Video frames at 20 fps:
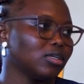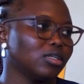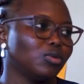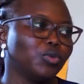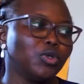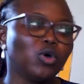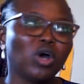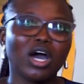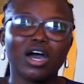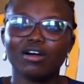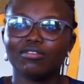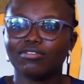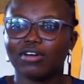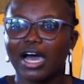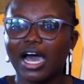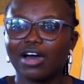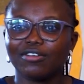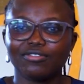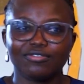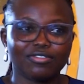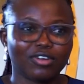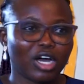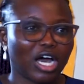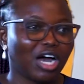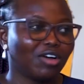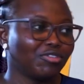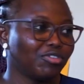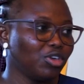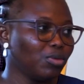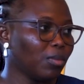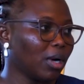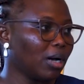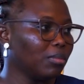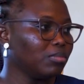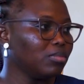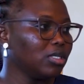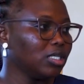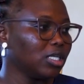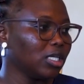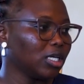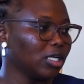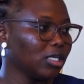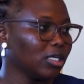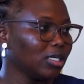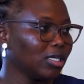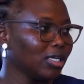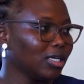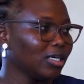We don't have half human being,